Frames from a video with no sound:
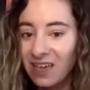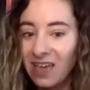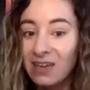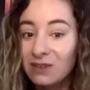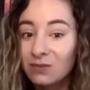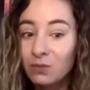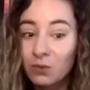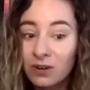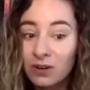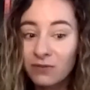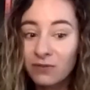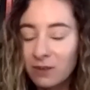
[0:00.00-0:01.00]
and
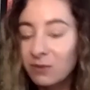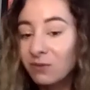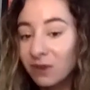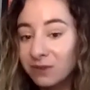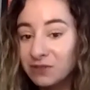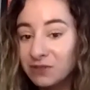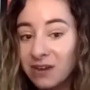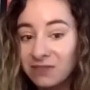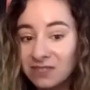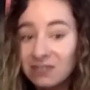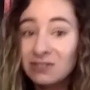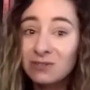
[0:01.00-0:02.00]
work from a rough
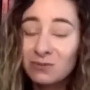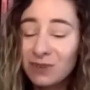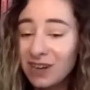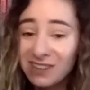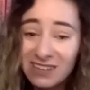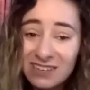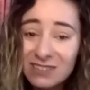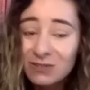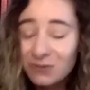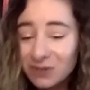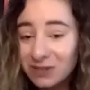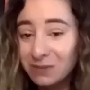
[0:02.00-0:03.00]
draft into what I think is a
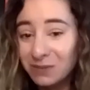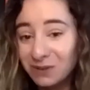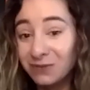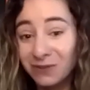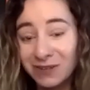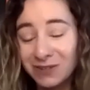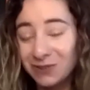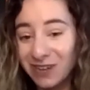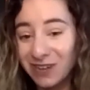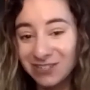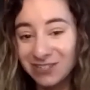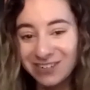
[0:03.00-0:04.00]
really beautiful end
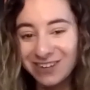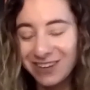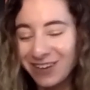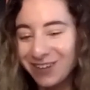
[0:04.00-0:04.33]
creation.